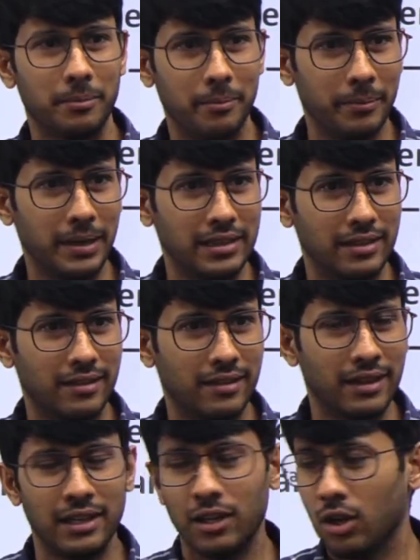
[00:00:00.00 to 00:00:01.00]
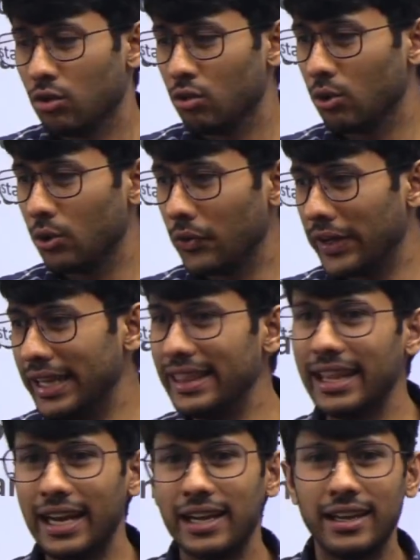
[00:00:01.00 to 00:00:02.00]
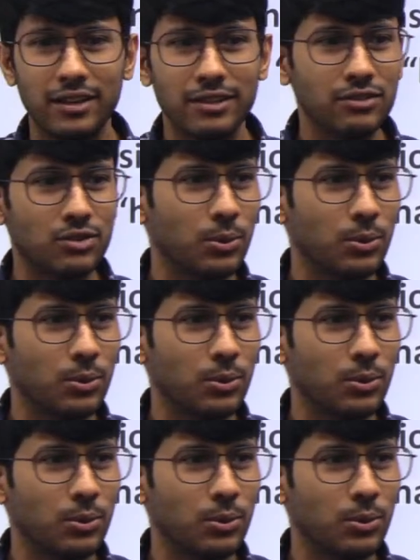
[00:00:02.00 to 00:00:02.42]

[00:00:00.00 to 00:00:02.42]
mains. So in that nerves,